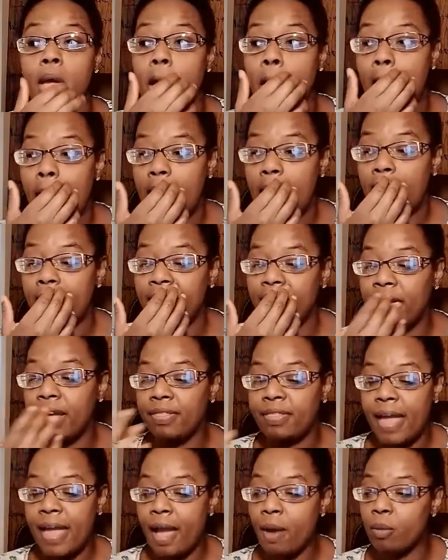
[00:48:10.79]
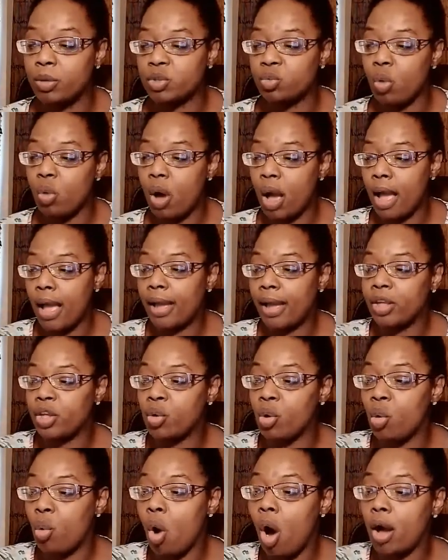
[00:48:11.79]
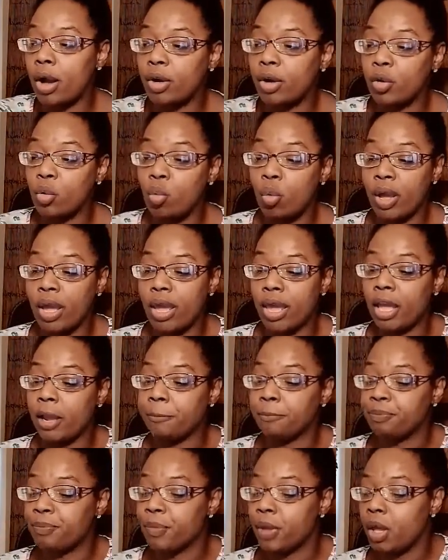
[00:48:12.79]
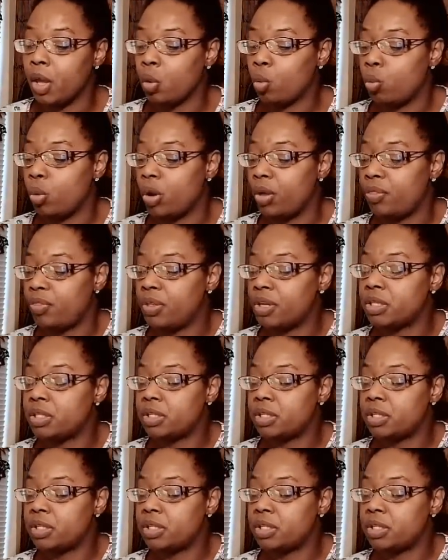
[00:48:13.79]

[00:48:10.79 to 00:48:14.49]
And I think that was why you were walking away with this.